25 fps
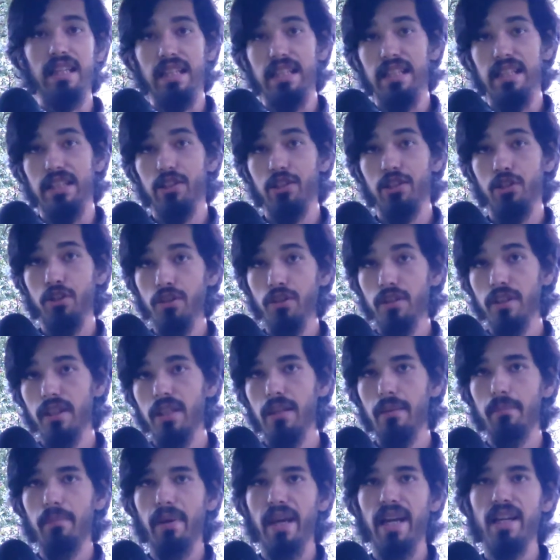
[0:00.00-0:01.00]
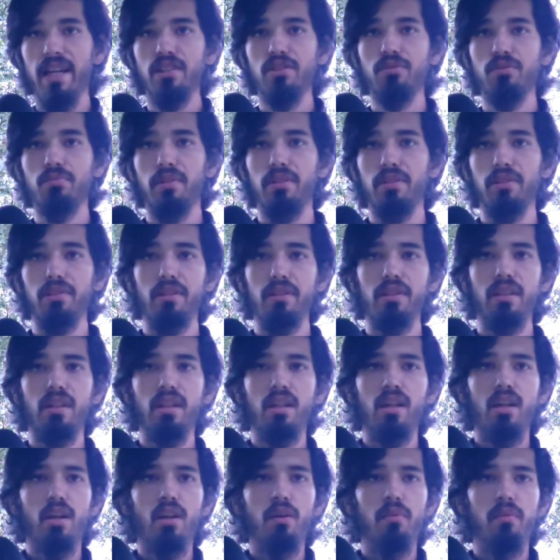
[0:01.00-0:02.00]
a good password,
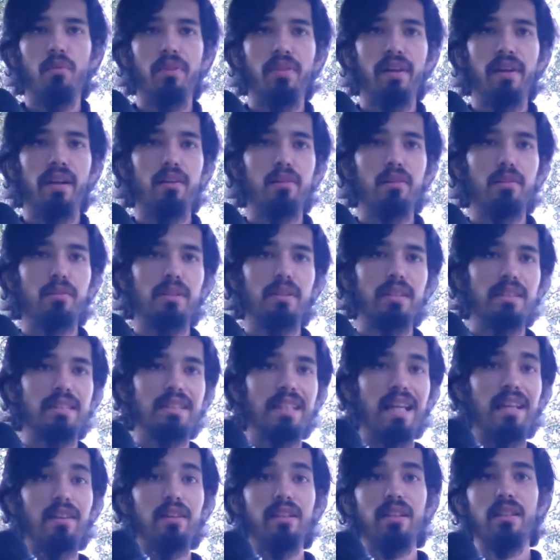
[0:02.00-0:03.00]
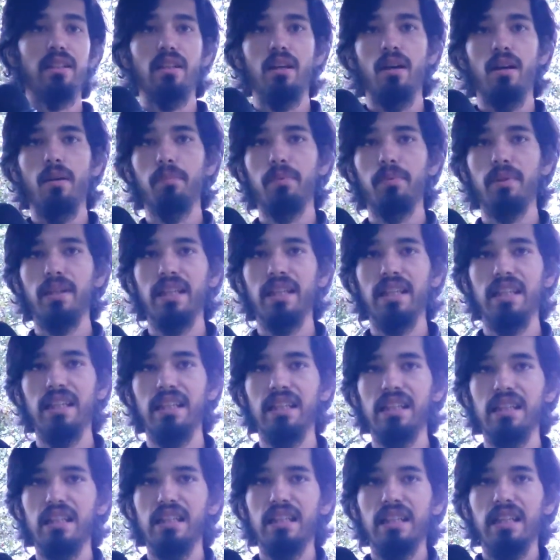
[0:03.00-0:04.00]
without telling the
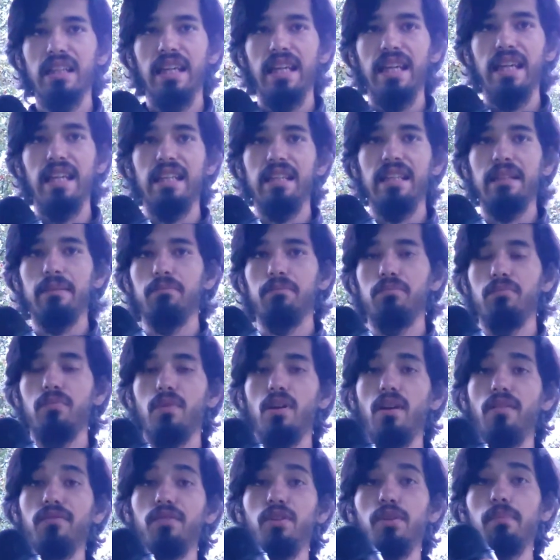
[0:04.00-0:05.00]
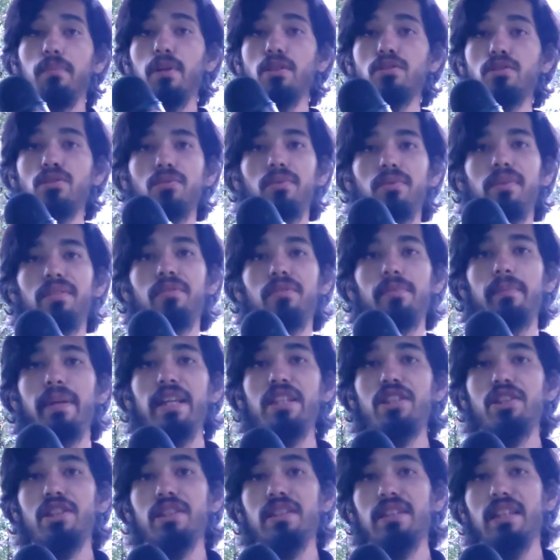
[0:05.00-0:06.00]
company any of your personal
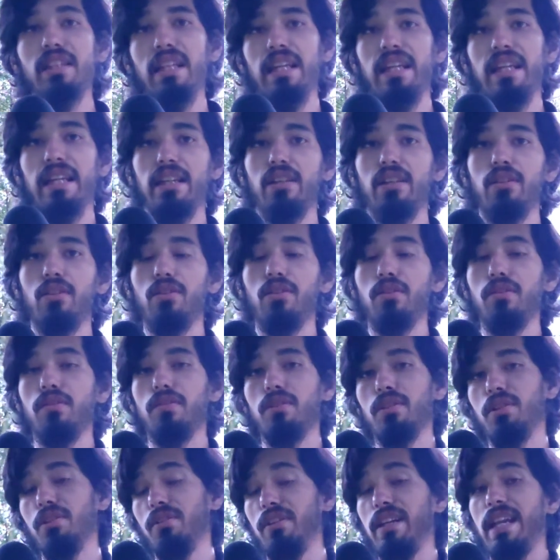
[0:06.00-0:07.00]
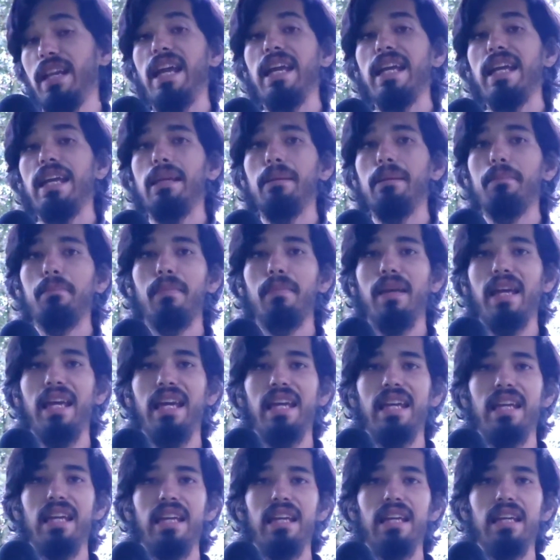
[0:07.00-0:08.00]
information like your name
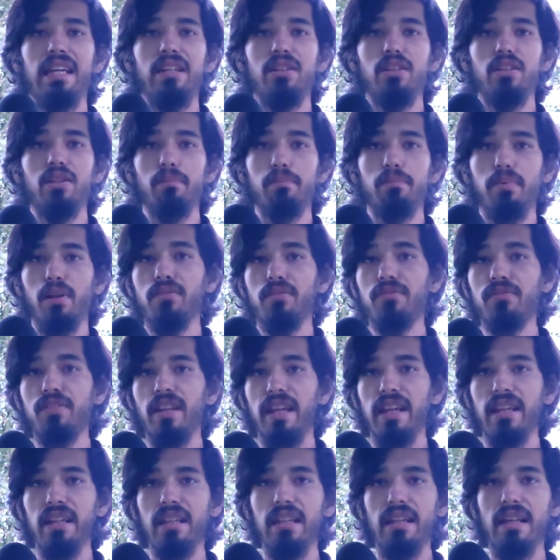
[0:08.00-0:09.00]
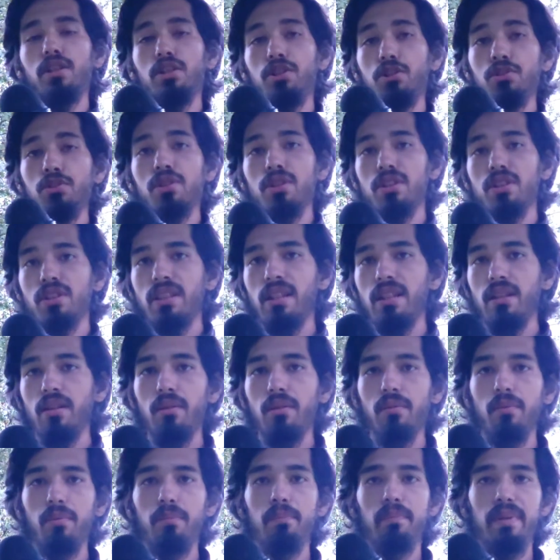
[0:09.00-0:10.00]
and your birth date, you should
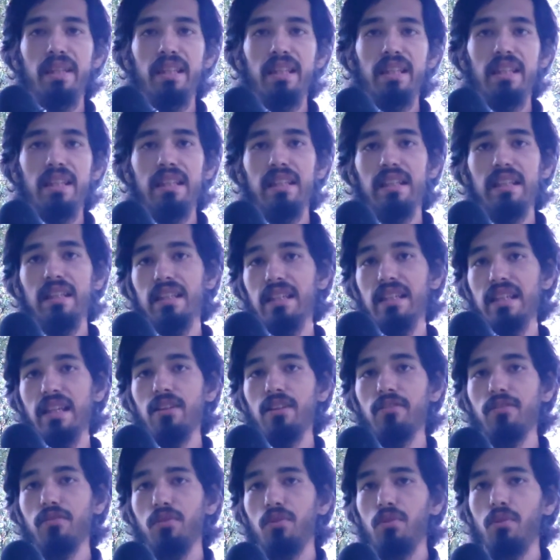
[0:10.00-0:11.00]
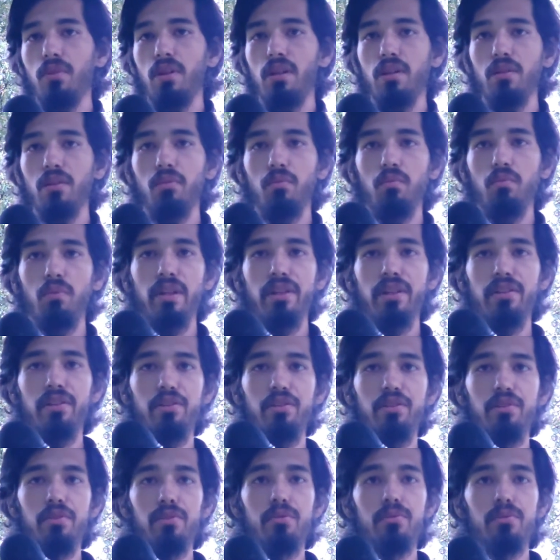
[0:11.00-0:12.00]
still be careful on where you
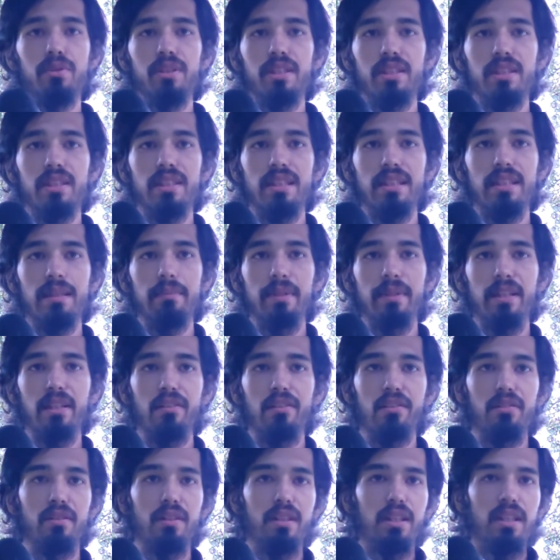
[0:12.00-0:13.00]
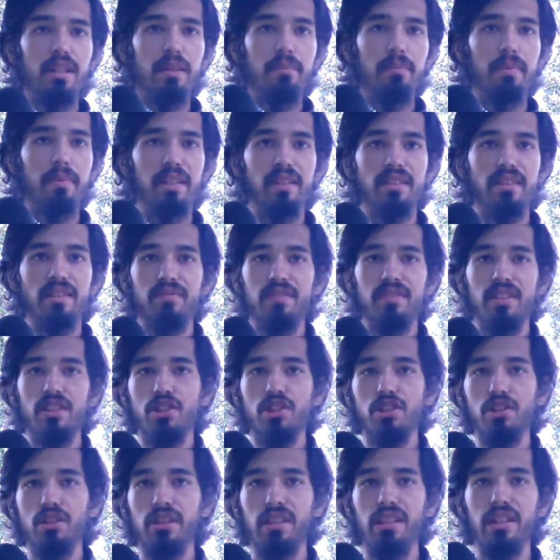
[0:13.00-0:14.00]
use this email, because
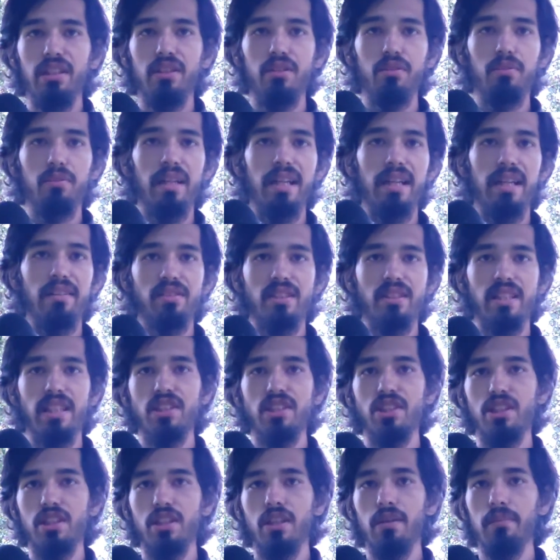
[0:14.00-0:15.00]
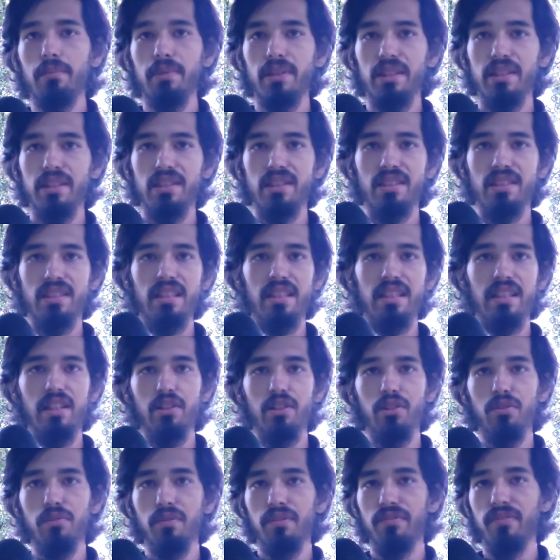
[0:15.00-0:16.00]
eventually you'll have sketchy companies sending
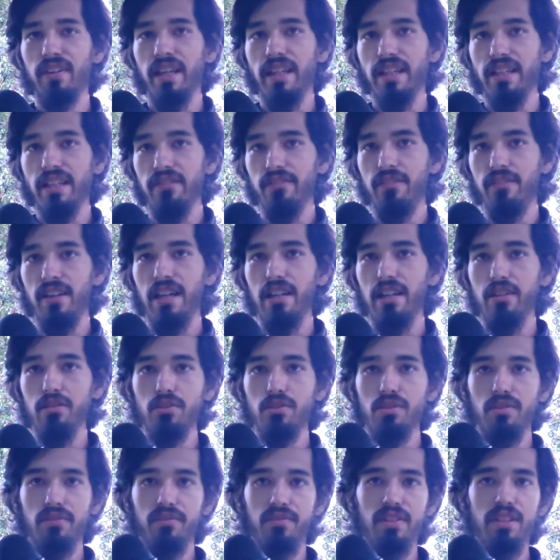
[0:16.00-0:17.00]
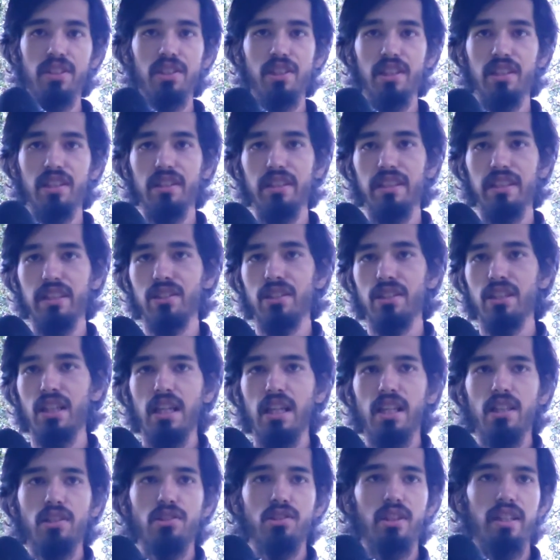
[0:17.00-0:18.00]
you infected files or phishing links
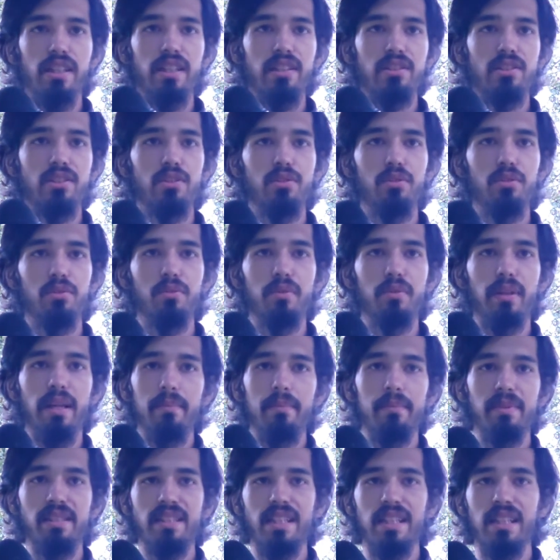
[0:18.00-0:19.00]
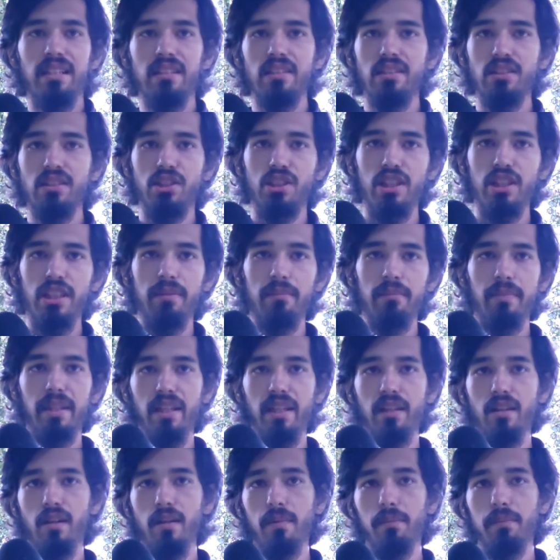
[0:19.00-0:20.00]
trying to imitate a
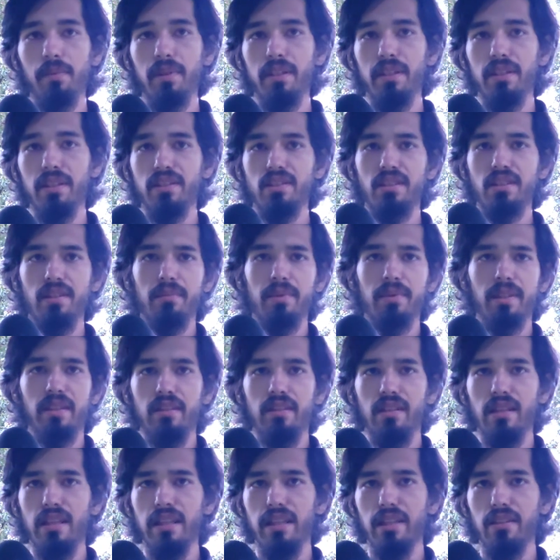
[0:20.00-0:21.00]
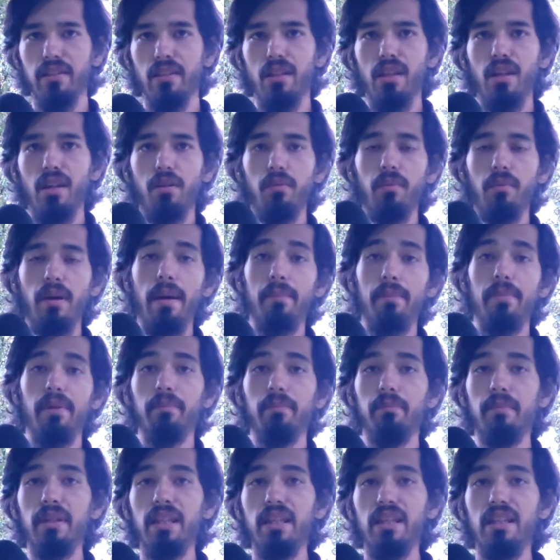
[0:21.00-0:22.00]
legitimate company, something like what happened to
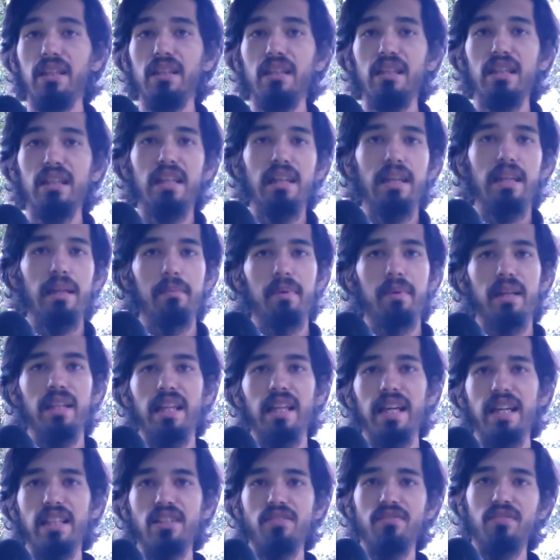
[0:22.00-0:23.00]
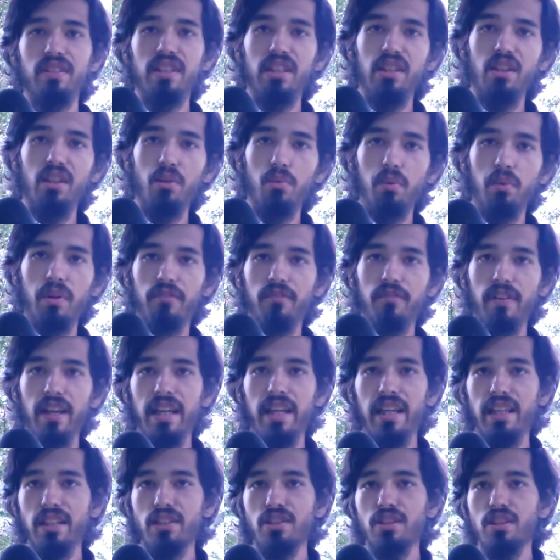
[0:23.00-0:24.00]
me in my last video where
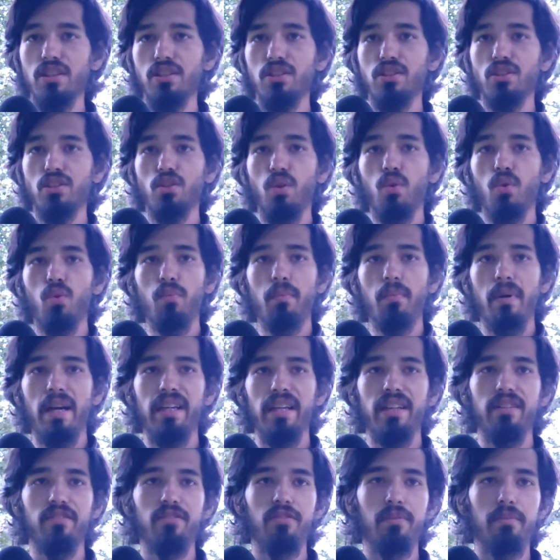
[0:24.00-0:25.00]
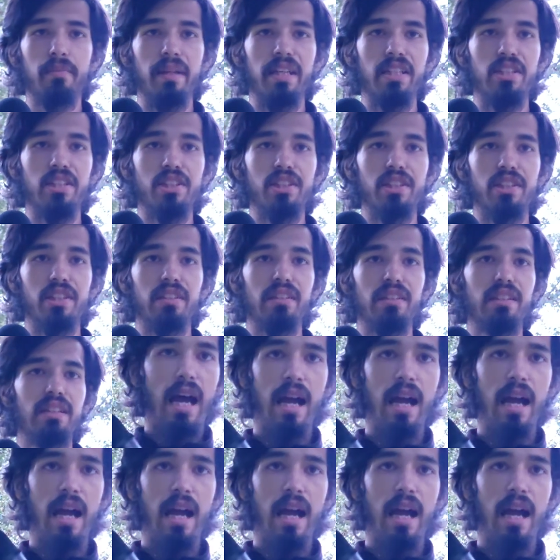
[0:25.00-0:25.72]
FedEx sold my information.